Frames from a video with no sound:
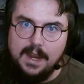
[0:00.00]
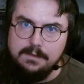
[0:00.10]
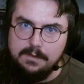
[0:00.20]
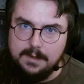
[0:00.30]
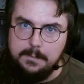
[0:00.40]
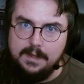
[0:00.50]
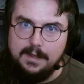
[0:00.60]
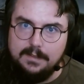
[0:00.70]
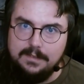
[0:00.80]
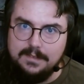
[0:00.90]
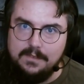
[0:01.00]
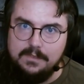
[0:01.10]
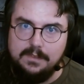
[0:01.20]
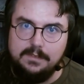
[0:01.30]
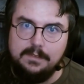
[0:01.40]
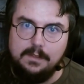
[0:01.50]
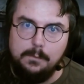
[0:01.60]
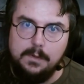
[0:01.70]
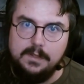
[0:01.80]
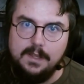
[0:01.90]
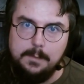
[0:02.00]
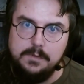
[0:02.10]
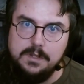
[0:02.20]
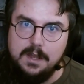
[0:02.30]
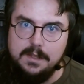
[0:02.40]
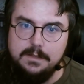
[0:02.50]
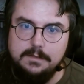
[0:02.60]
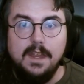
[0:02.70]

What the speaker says: I'd recommend at least giving this a one-time shot.